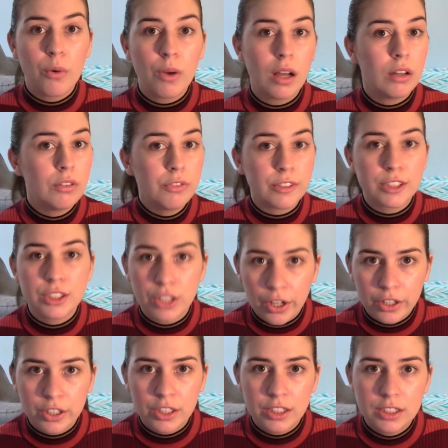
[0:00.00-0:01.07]
Well, for
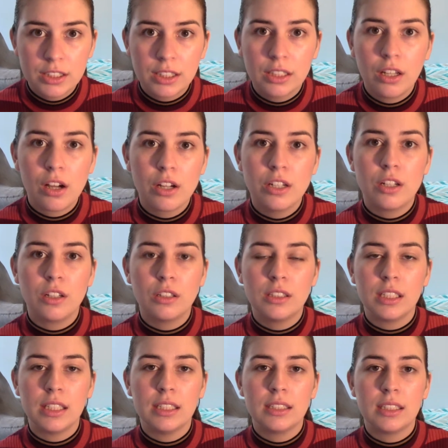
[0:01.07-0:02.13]
starters, young adult
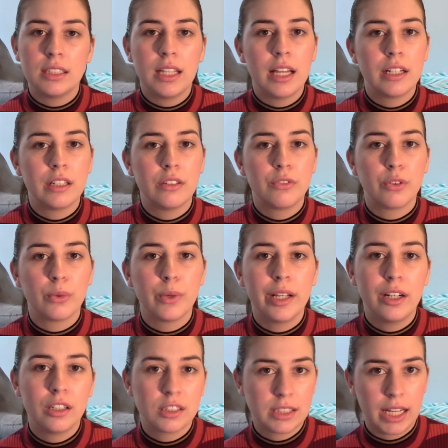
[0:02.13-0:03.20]
is intended for
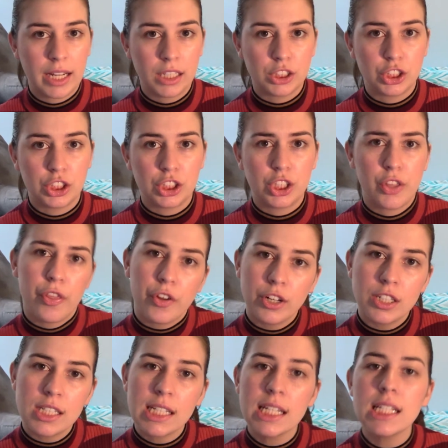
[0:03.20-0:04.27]
readers aged
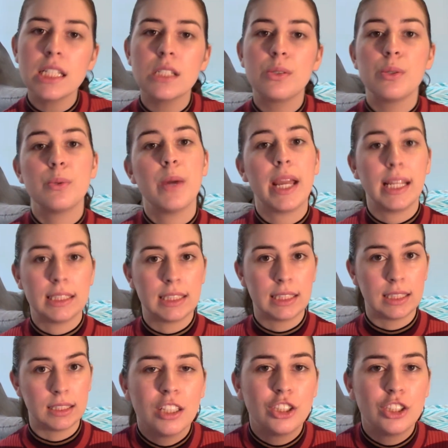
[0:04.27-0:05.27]
13 to 18.